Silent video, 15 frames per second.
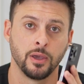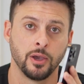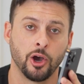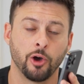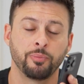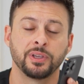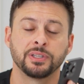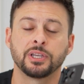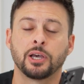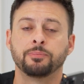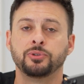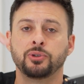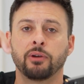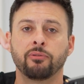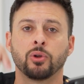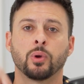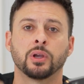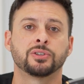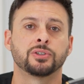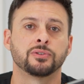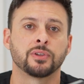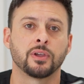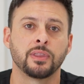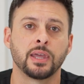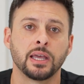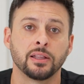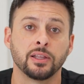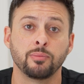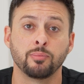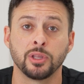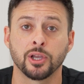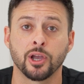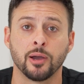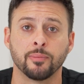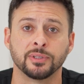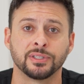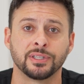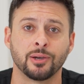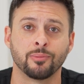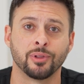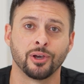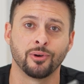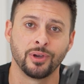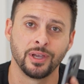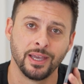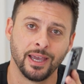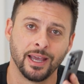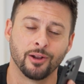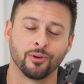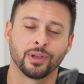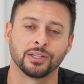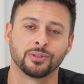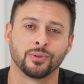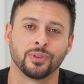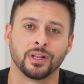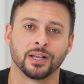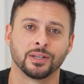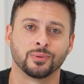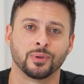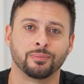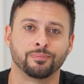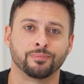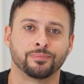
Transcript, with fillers: Hope this helps. If you have any questions on that, leave them in the comments down below, and I'll catch you on the next one.